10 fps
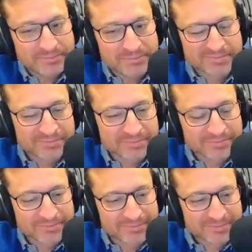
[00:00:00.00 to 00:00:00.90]

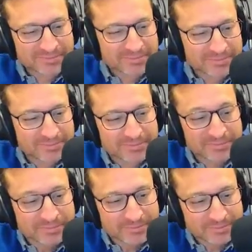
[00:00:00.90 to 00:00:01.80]

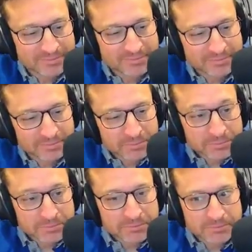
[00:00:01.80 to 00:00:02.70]

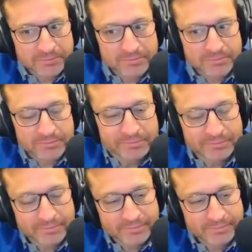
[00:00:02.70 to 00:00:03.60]

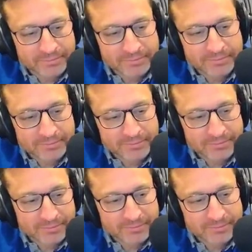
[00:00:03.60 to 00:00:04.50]

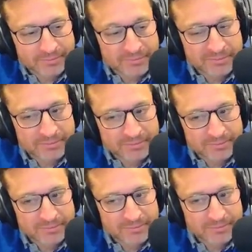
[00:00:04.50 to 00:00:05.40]

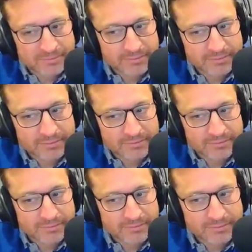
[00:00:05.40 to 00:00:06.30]

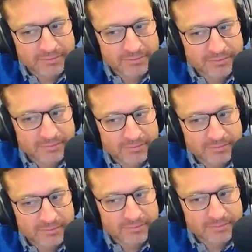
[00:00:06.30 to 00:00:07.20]

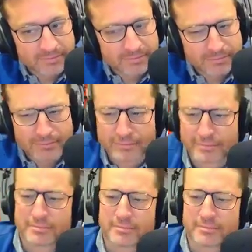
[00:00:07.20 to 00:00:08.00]
This person isn't speaking.